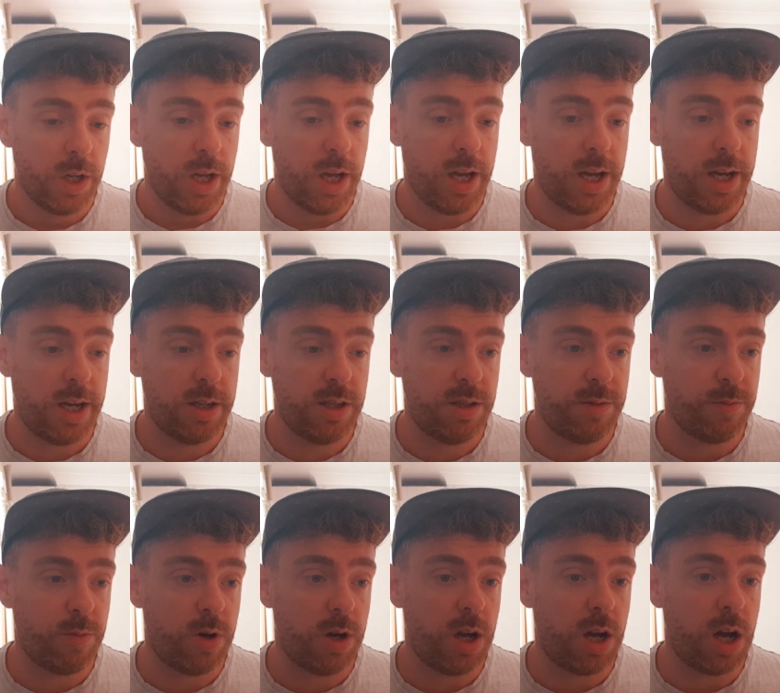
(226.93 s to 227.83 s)
And
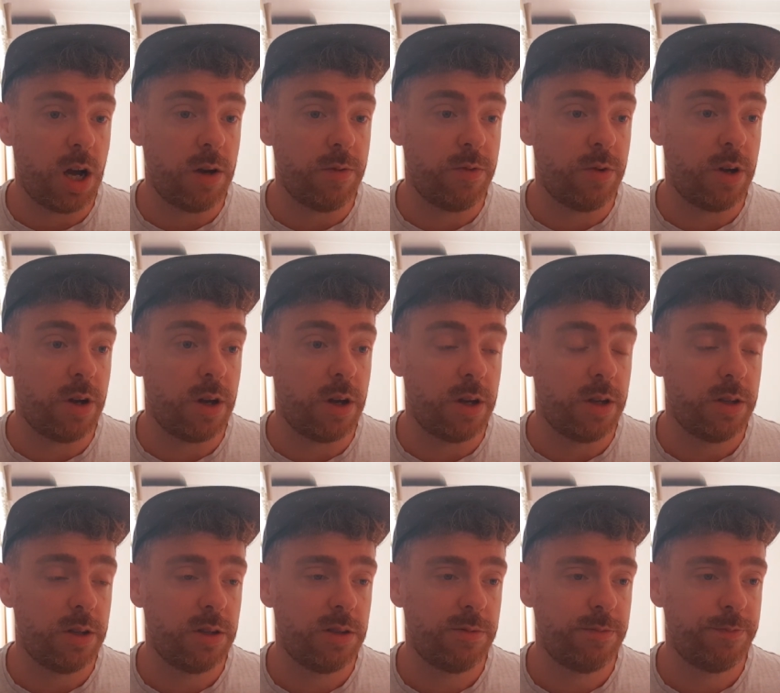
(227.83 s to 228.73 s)
my other
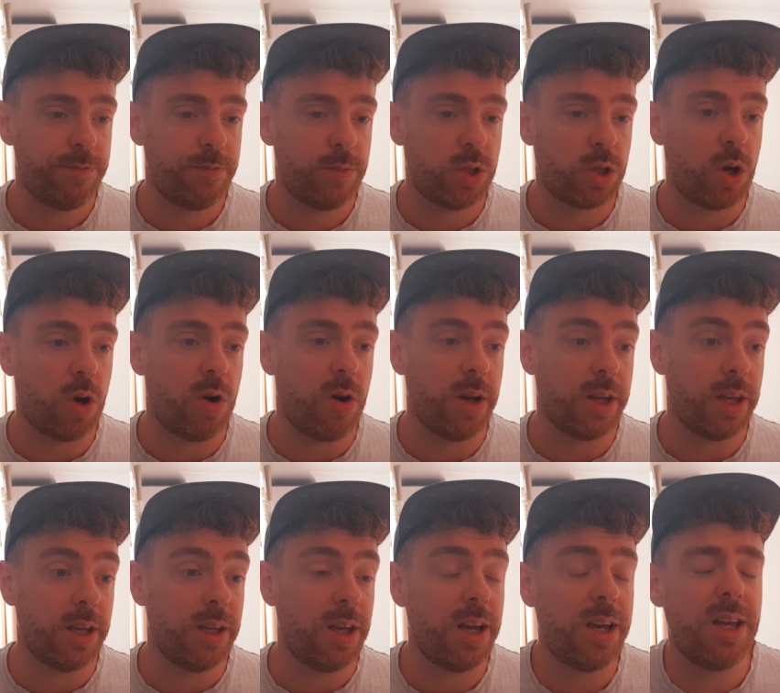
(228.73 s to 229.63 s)

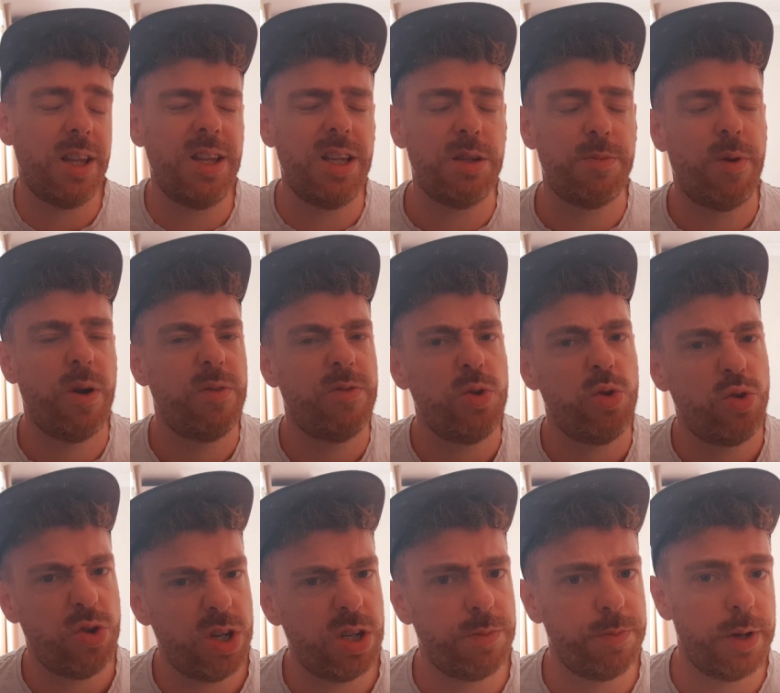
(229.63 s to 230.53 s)
target, again, these are both
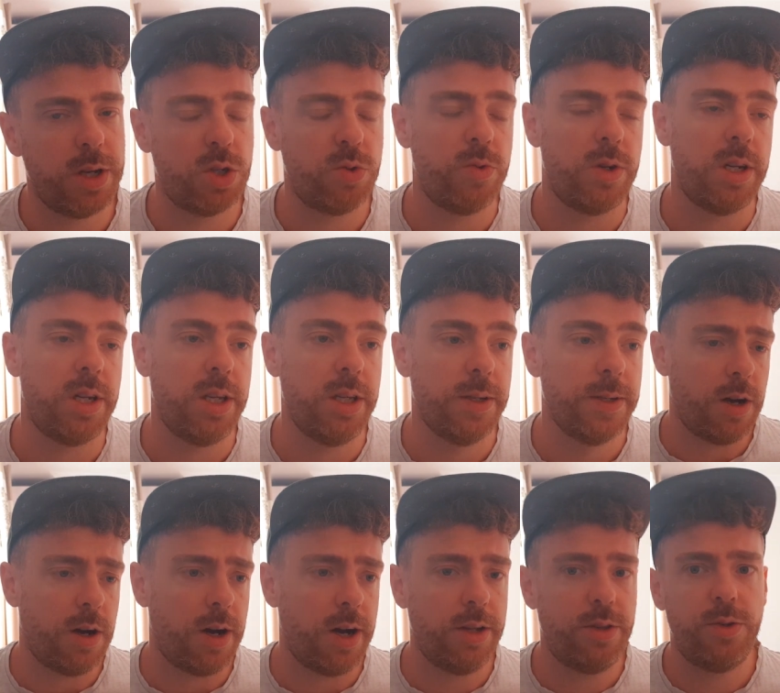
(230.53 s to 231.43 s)
nutrition based really.
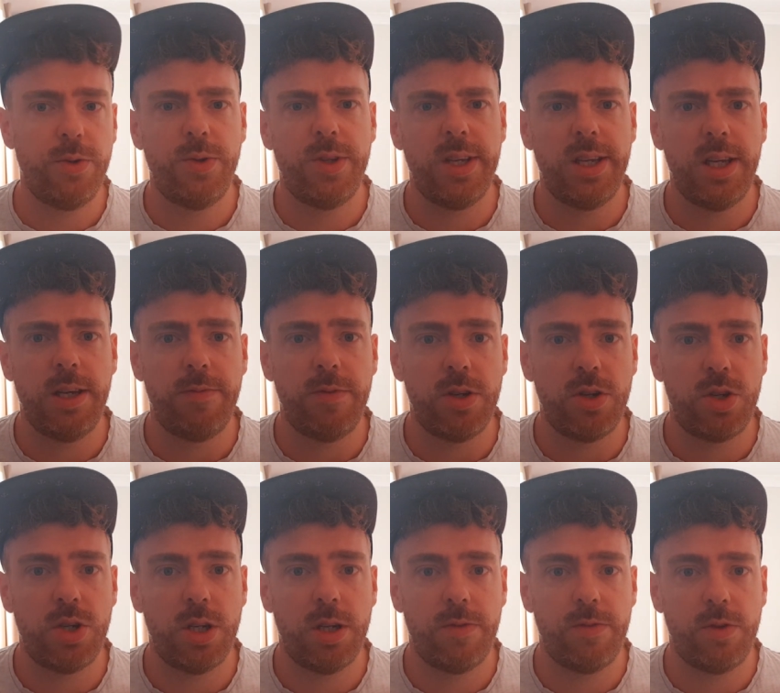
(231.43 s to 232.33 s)
I do the evening
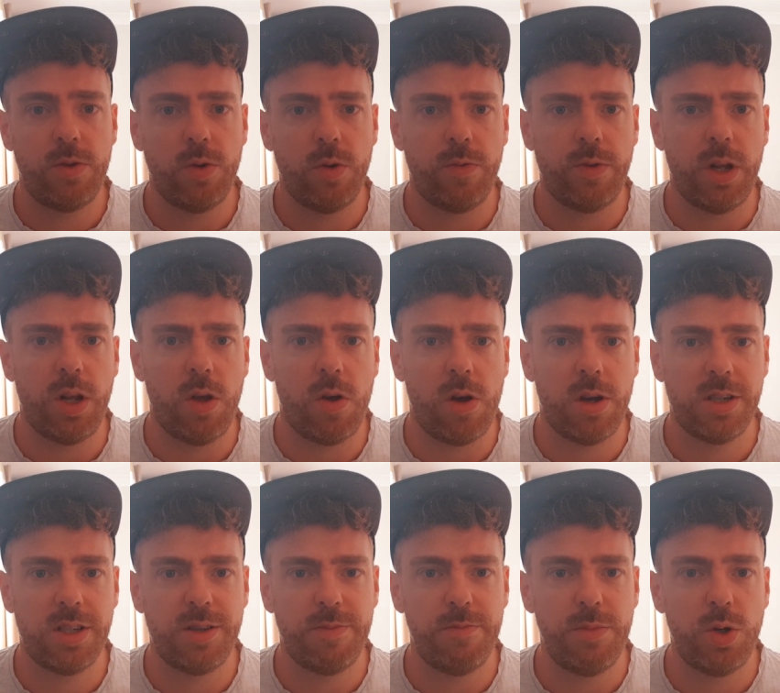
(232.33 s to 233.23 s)
shift of the
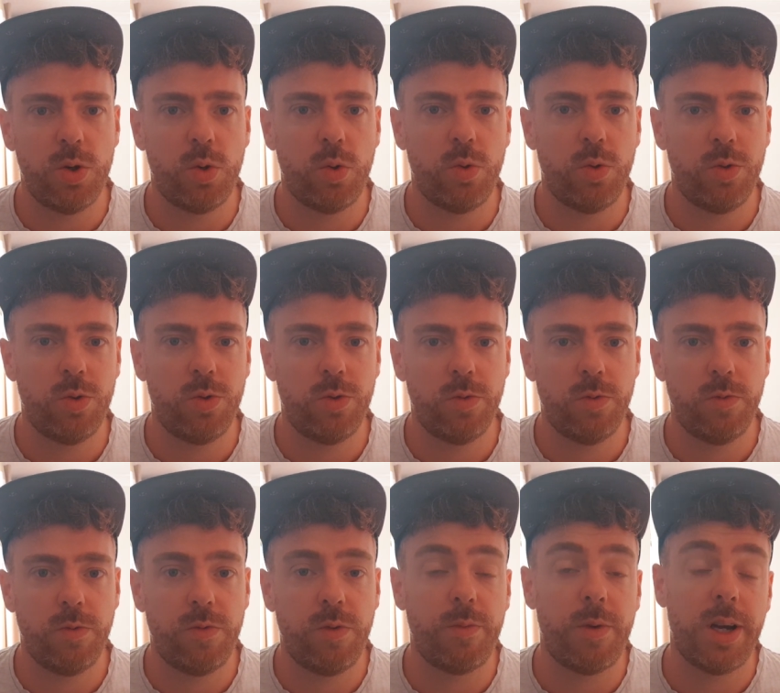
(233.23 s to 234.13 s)
last meal
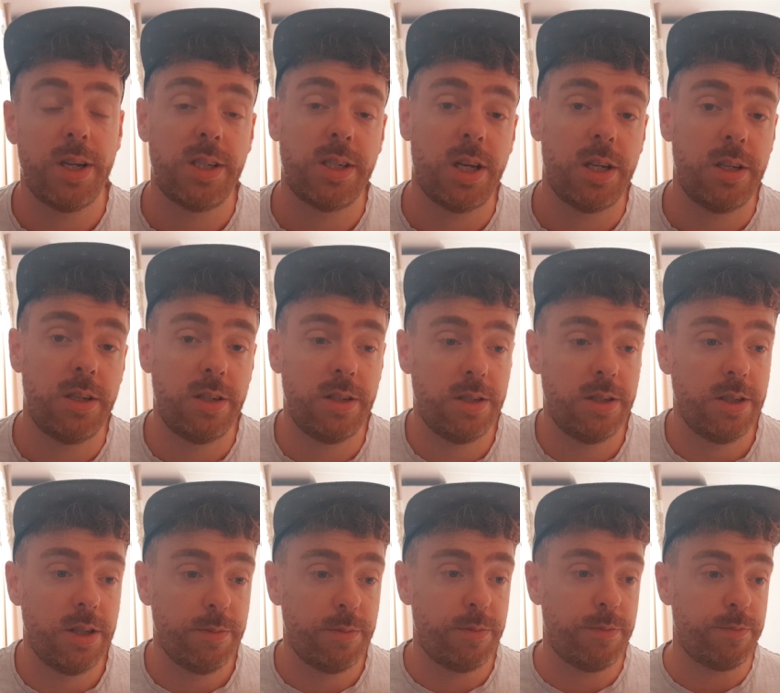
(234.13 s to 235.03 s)
for my son
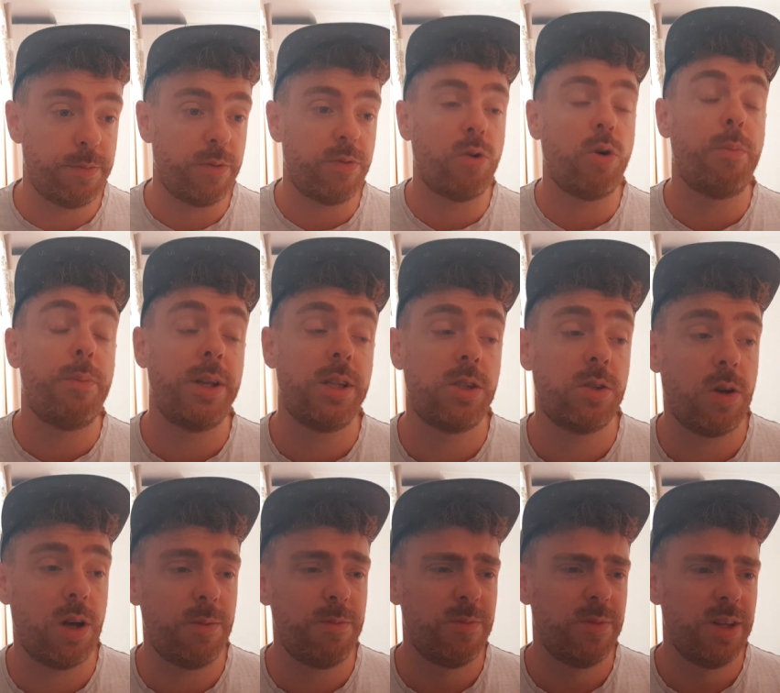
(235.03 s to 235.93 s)
before
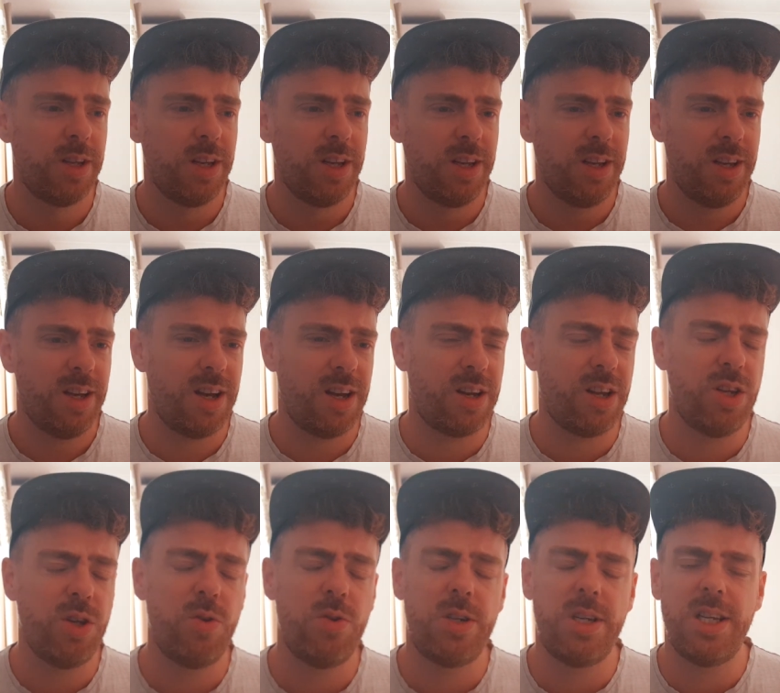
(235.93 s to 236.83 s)
bedtime, and I
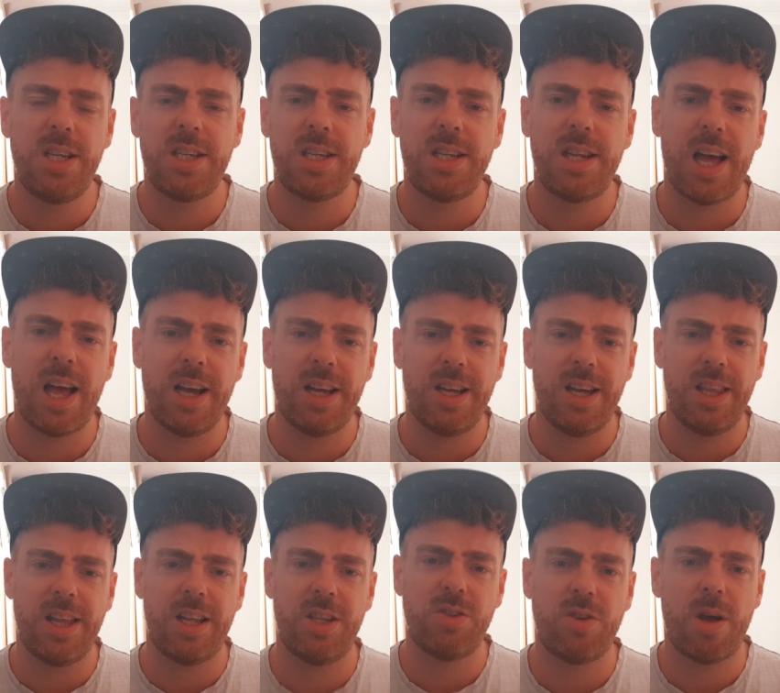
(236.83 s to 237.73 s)
usually snack at
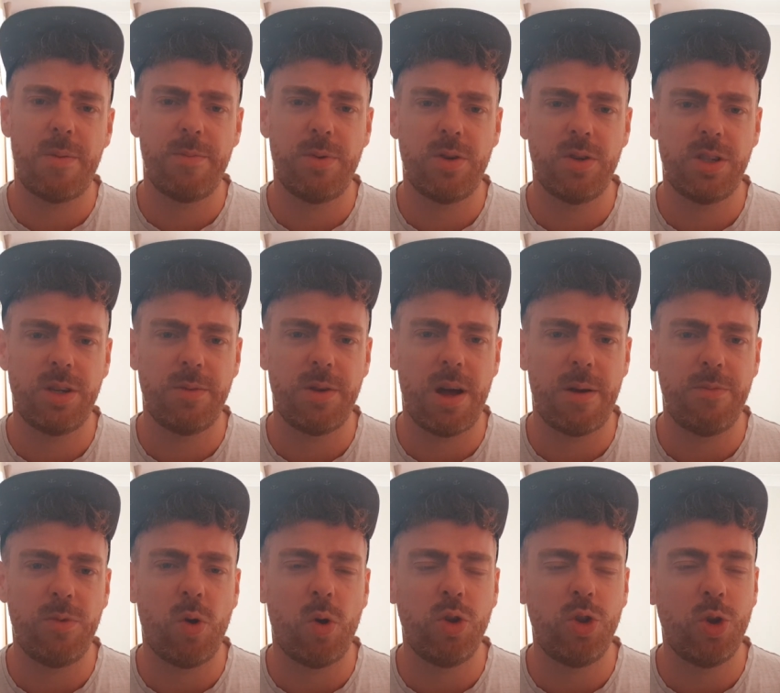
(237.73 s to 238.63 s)
that time because I'm
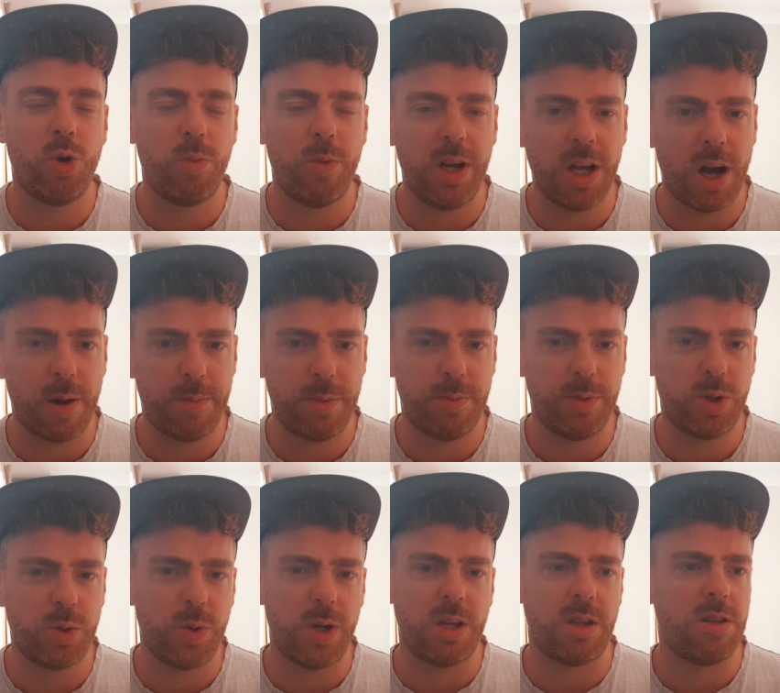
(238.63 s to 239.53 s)
not normally up
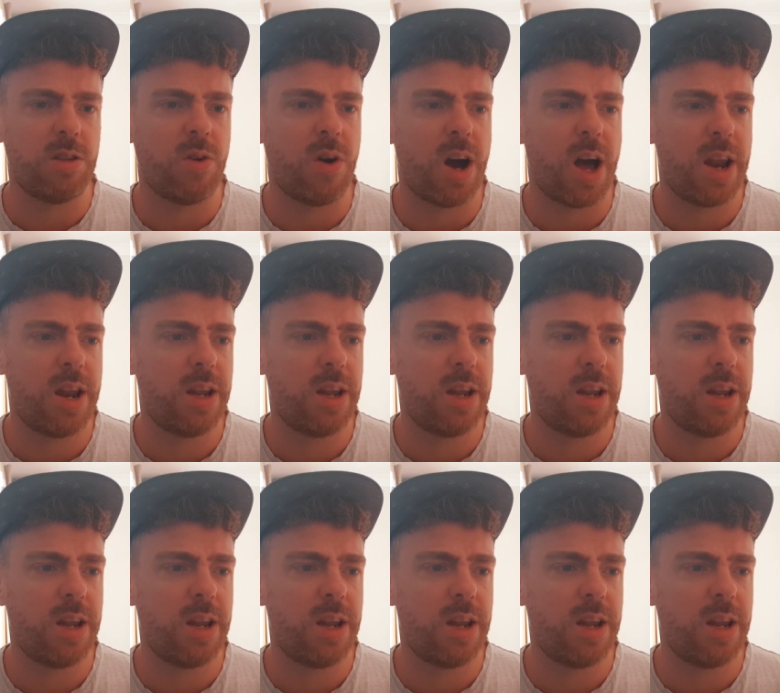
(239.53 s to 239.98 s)
between 9